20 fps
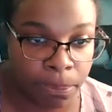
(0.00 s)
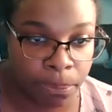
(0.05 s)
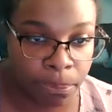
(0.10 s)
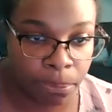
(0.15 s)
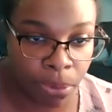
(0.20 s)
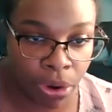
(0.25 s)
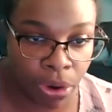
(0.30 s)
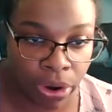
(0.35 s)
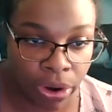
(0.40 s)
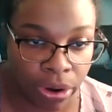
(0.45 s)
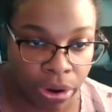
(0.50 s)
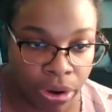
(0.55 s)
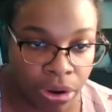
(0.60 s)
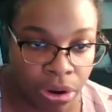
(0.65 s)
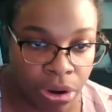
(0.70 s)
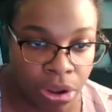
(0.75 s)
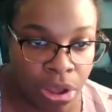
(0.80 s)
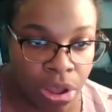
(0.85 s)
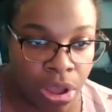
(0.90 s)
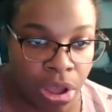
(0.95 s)

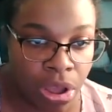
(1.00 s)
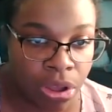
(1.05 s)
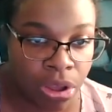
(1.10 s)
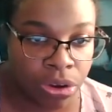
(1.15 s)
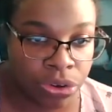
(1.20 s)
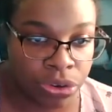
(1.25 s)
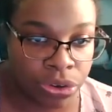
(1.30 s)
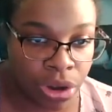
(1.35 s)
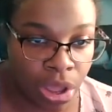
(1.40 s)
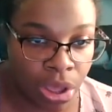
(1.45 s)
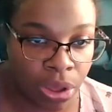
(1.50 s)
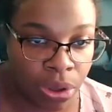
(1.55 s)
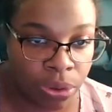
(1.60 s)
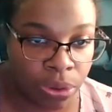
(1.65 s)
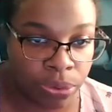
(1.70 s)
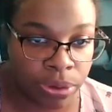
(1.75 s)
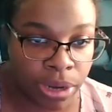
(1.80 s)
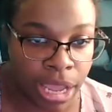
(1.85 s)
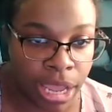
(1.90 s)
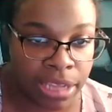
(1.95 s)
Myrrh,
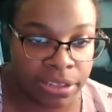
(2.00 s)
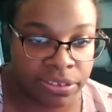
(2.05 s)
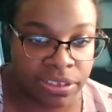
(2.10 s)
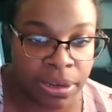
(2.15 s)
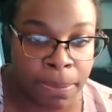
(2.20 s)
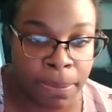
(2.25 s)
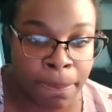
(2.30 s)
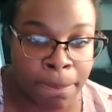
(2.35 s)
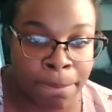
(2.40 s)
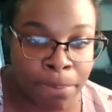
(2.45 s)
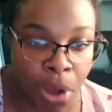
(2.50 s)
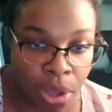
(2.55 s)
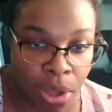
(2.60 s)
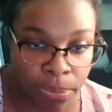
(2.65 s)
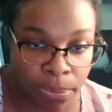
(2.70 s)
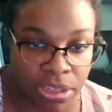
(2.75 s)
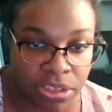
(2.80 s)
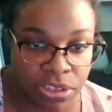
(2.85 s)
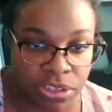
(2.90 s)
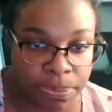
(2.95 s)
known as an
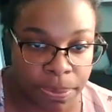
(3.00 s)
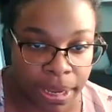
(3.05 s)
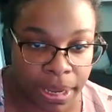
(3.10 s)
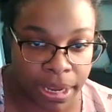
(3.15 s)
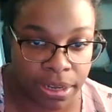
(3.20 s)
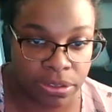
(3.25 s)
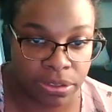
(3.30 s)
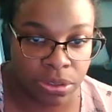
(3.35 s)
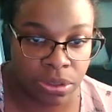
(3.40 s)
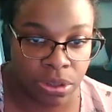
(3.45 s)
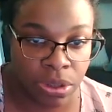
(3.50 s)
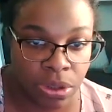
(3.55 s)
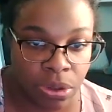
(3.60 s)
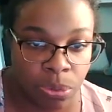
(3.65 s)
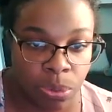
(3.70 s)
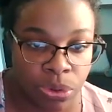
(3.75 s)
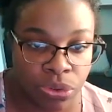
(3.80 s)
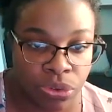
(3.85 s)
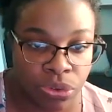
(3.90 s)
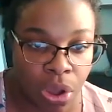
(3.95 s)
embalming spice,
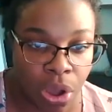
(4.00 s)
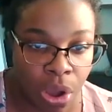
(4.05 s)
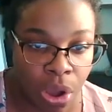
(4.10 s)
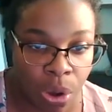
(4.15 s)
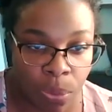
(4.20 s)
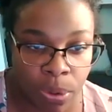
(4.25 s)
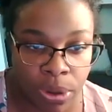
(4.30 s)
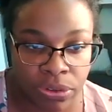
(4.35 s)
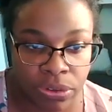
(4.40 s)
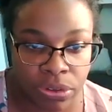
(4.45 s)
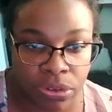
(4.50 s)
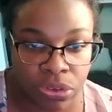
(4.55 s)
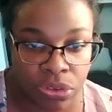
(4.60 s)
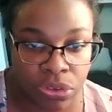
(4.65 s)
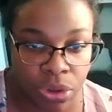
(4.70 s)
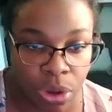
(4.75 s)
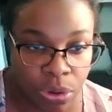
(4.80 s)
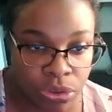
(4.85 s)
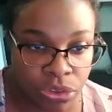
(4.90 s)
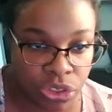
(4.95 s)
was always
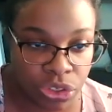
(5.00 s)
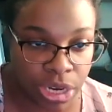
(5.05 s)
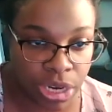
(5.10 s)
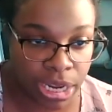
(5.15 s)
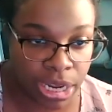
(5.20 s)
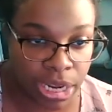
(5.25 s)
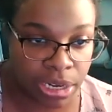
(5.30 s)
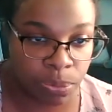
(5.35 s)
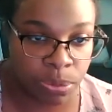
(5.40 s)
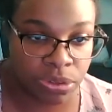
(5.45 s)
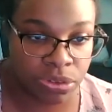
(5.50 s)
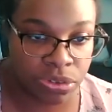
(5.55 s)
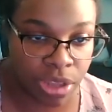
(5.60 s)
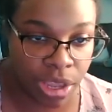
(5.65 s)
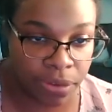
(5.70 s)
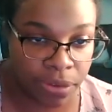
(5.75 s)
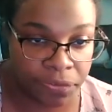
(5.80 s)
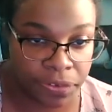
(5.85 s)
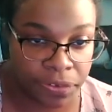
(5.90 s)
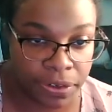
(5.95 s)
associated with
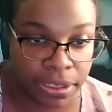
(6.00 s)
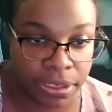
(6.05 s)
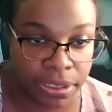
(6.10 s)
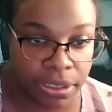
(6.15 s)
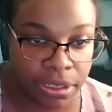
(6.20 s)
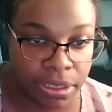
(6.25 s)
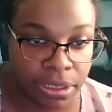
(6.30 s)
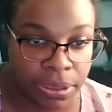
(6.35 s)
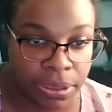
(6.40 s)
suffering.